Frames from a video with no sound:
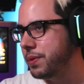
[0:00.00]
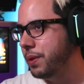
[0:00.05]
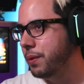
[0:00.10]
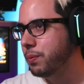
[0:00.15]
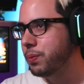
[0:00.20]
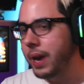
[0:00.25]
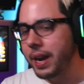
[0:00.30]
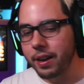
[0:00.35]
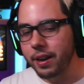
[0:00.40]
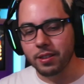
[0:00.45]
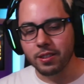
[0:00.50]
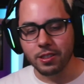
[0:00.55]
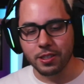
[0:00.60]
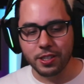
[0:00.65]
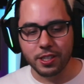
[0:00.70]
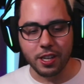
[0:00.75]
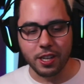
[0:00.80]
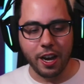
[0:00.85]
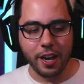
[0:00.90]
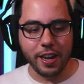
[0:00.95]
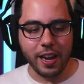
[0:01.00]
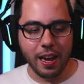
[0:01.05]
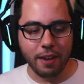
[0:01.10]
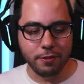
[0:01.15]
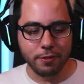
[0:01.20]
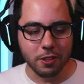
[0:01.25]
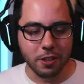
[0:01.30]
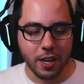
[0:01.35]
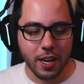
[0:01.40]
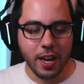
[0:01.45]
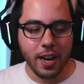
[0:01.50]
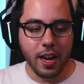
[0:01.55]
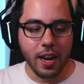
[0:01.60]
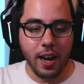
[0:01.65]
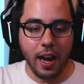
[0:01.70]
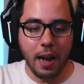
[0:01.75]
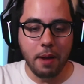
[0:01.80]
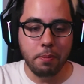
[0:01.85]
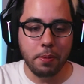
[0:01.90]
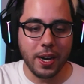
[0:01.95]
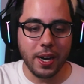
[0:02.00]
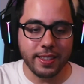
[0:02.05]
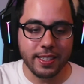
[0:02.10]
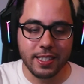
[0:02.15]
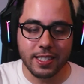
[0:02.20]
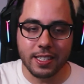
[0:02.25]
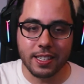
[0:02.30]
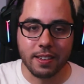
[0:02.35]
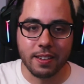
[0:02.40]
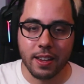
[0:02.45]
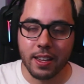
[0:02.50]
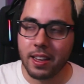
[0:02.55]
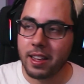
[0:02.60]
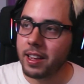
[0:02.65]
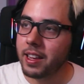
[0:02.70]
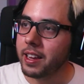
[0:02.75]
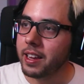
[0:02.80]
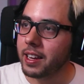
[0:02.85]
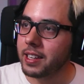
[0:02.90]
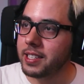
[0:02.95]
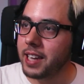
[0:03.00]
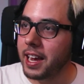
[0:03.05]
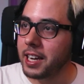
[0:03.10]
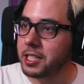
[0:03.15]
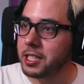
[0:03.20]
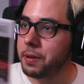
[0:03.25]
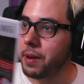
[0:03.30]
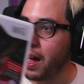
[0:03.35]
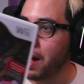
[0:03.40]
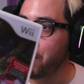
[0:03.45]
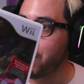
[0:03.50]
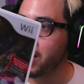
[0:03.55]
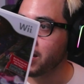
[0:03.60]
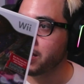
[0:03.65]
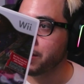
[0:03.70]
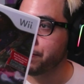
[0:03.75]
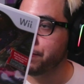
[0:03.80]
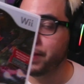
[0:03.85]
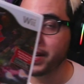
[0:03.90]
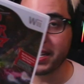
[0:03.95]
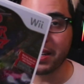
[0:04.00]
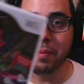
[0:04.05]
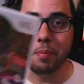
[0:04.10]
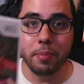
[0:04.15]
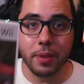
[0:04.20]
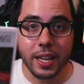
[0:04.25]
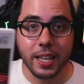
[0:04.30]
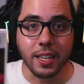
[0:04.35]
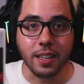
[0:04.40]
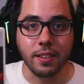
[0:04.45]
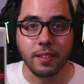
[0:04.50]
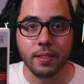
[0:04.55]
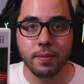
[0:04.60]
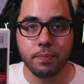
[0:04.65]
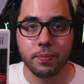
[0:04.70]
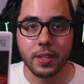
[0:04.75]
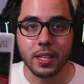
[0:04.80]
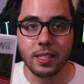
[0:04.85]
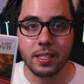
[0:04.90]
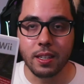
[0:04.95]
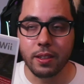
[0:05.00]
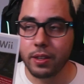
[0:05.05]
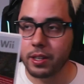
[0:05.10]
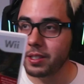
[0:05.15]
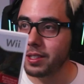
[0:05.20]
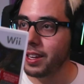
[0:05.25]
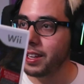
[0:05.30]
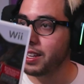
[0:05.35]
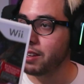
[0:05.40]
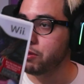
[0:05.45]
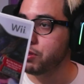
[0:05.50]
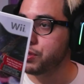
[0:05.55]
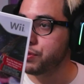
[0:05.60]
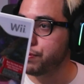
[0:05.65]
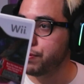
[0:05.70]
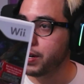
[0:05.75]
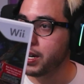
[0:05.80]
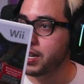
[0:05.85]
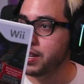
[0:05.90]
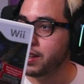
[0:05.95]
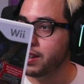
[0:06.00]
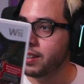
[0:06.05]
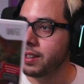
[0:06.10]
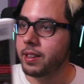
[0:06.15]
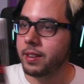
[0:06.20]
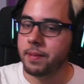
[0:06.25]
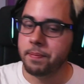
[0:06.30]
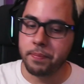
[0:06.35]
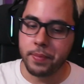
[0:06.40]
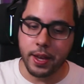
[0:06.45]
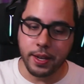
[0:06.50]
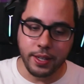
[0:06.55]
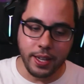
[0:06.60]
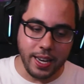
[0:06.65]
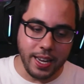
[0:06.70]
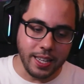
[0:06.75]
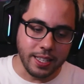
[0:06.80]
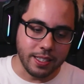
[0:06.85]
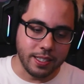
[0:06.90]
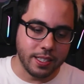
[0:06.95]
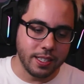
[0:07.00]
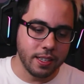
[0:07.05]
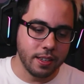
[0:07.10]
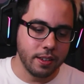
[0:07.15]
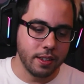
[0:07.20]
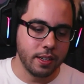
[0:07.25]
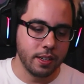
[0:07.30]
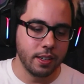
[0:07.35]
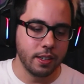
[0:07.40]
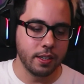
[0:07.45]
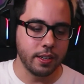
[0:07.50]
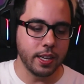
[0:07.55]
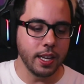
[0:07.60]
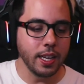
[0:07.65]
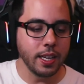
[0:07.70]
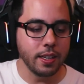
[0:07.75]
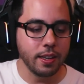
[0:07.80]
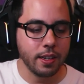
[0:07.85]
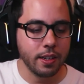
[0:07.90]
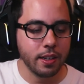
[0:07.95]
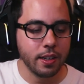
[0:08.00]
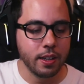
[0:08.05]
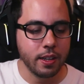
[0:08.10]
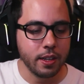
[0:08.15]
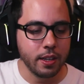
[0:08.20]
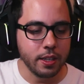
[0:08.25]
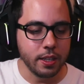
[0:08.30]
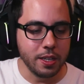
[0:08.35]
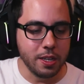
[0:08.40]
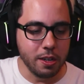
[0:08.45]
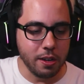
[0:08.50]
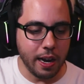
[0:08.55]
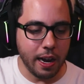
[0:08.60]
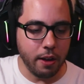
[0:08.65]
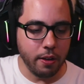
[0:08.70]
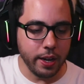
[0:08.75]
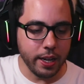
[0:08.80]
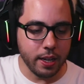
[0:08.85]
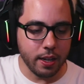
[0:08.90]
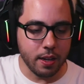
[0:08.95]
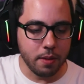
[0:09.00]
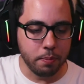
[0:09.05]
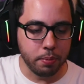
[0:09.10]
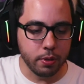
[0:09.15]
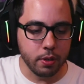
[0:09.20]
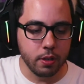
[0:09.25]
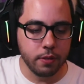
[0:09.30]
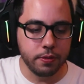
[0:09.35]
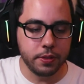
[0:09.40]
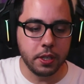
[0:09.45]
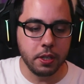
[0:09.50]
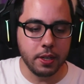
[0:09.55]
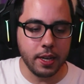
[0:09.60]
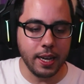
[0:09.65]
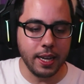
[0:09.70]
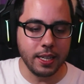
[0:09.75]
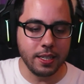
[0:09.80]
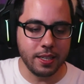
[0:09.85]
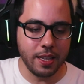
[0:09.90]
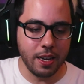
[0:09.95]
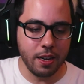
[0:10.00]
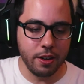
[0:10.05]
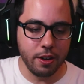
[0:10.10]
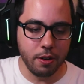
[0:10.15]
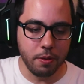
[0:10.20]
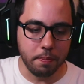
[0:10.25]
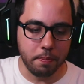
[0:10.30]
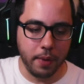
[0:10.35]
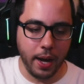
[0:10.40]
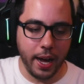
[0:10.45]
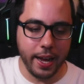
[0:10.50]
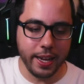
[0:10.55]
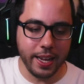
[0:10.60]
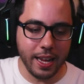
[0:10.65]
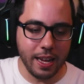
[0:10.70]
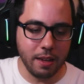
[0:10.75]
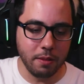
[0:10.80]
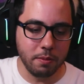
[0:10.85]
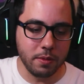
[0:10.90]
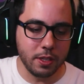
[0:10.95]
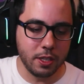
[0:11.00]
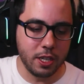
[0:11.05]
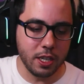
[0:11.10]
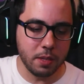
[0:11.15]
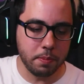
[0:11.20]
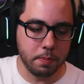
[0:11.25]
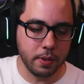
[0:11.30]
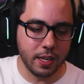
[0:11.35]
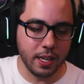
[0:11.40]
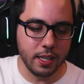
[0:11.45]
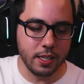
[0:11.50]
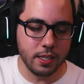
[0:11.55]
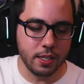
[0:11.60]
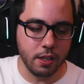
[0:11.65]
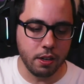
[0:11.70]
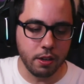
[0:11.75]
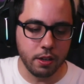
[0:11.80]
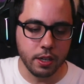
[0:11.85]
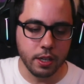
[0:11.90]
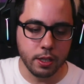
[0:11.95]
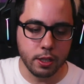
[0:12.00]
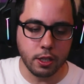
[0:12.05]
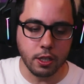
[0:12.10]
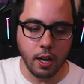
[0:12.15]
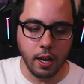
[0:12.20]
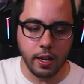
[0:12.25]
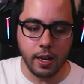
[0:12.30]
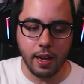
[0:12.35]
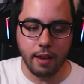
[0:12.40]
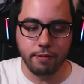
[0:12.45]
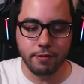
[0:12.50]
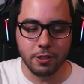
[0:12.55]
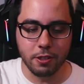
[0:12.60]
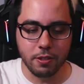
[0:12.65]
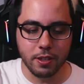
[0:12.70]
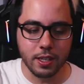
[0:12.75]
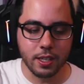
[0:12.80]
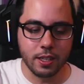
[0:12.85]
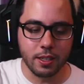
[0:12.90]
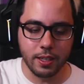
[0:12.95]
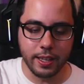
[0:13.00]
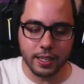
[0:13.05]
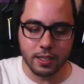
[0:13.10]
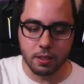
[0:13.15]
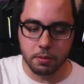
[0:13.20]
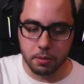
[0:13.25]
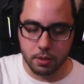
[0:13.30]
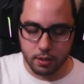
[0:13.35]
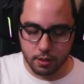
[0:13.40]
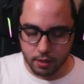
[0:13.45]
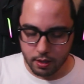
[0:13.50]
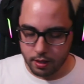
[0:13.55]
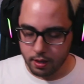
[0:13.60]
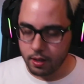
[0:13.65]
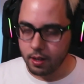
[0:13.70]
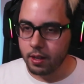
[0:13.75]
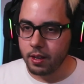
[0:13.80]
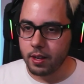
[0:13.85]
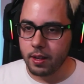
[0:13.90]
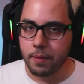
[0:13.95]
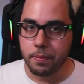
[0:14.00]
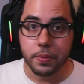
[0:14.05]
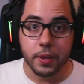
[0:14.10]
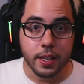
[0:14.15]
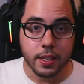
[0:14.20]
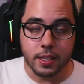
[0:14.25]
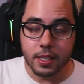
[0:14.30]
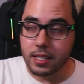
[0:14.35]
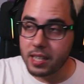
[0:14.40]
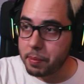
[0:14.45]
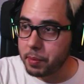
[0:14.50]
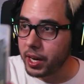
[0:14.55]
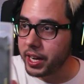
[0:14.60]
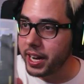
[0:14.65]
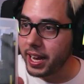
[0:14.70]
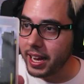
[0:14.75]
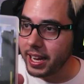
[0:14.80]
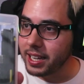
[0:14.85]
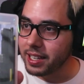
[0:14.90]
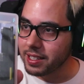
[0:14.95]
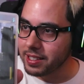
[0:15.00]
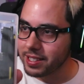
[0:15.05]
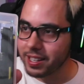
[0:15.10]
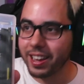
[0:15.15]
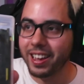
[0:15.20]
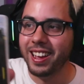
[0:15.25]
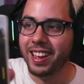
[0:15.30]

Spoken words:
rare or sought after. I bought this because I wanted to fucking play it. Because it looked like it was fun. And it is. Okay? You know how I can prove to you guys that I don't buy games just because they're sought after and collectible? Because I bought Haze.